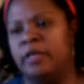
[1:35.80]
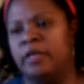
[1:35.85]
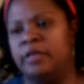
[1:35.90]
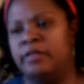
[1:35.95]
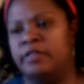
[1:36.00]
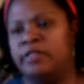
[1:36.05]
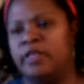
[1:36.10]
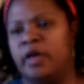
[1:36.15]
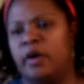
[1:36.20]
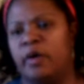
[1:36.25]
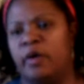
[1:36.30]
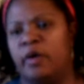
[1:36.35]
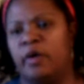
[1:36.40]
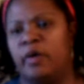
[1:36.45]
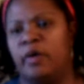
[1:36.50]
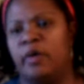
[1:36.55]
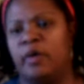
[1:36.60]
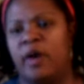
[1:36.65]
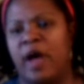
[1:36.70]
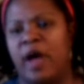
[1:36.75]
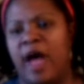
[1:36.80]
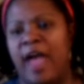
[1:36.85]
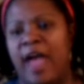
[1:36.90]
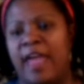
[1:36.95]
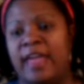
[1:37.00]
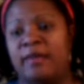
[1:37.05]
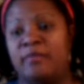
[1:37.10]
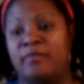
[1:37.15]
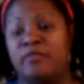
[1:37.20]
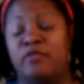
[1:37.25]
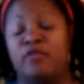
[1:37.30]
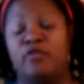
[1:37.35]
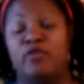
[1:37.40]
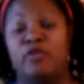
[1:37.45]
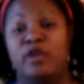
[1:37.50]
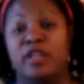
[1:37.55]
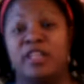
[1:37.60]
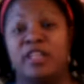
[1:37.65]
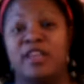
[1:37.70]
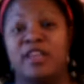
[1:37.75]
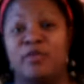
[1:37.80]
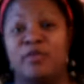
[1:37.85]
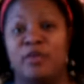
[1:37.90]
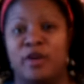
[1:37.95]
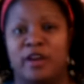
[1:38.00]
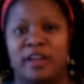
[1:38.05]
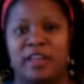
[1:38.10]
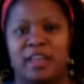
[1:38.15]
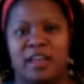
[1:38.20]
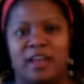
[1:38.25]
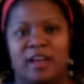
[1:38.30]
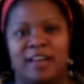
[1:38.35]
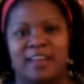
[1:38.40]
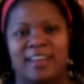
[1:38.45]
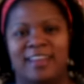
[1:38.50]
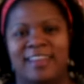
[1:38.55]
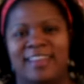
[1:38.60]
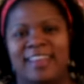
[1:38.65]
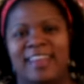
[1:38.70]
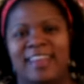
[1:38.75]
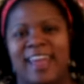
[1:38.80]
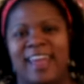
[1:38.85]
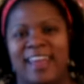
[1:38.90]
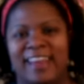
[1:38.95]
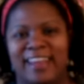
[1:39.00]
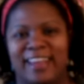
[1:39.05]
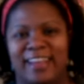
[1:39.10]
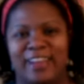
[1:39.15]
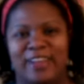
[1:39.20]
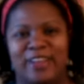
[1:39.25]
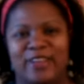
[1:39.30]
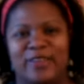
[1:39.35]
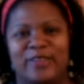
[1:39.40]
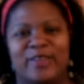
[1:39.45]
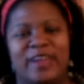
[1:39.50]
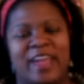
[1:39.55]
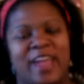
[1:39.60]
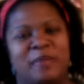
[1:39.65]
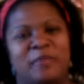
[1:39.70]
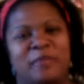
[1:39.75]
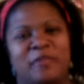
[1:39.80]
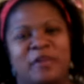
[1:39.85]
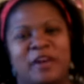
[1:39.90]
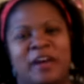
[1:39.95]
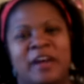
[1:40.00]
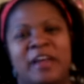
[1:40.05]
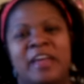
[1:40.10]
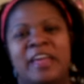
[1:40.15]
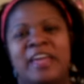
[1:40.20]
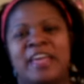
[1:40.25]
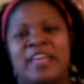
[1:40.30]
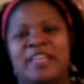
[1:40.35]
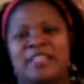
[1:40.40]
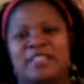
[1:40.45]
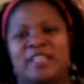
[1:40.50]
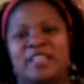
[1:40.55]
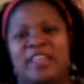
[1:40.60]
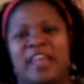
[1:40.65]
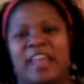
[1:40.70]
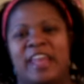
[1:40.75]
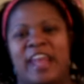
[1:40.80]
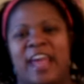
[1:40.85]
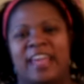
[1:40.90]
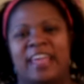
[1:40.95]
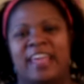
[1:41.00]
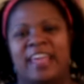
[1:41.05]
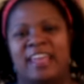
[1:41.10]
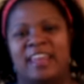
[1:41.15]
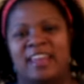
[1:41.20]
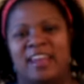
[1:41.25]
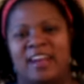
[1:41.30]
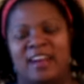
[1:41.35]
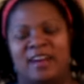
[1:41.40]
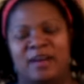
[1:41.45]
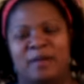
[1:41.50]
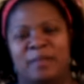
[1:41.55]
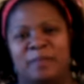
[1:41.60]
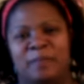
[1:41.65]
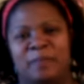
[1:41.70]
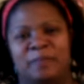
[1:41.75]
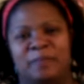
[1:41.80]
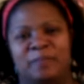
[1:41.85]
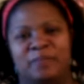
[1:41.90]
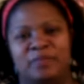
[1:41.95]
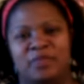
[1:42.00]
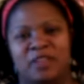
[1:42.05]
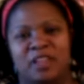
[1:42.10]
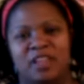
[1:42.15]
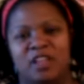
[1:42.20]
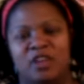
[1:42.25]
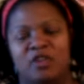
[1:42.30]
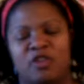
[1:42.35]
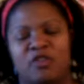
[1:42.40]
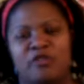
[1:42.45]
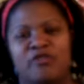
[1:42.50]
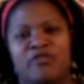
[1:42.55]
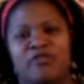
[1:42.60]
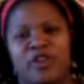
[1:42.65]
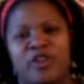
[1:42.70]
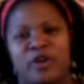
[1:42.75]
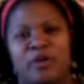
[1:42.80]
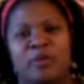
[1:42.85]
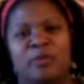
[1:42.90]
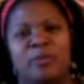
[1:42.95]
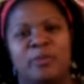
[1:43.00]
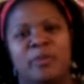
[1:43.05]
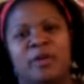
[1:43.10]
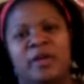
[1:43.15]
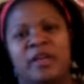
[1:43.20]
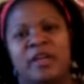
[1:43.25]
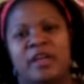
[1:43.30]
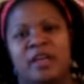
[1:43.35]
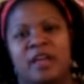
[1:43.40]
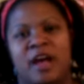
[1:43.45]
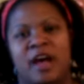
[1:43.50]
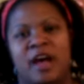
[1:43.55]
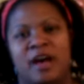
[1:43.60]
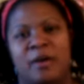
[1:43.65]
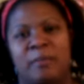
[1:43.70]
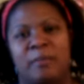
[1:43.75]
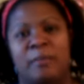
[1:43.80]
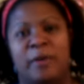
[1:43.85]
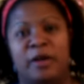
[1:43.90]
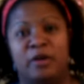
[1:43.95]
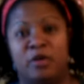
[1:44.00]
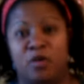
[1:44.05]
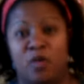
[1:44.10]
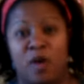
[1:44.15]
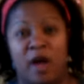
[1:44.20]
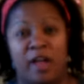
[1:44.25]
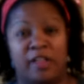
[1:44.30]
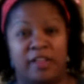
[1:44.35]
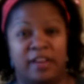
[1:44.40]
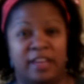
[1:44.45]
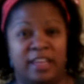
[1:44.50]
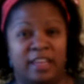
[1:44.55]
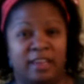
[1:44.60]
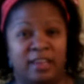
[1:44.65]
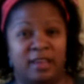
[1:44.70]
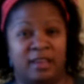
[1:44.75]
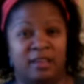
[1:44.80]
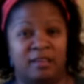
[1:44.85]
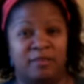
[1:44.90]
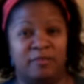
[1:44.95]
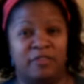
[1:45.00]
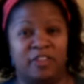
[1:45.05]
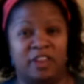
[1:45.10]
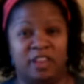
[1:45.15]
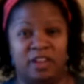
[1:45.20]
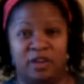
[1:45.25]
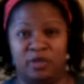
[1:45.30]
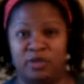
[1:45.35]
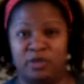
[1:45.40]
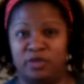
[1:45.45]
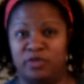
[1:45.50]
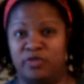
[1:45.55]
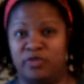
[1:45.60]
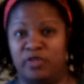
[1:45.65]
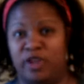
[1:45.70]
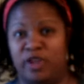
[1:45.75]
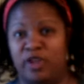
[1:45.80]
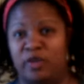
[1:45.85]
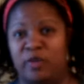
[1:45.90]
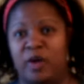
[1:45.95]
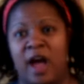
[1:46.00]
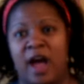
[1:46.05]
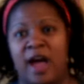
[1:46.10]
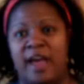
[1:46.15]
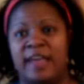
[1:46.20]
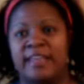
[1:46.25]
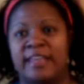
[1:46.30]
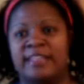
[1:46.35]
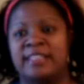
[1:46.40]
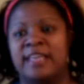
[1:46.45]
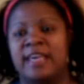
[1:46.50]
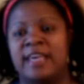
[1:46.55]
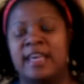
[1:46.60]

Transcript: So I am really working on getting a new camera so that I can film better quality videos for you guys.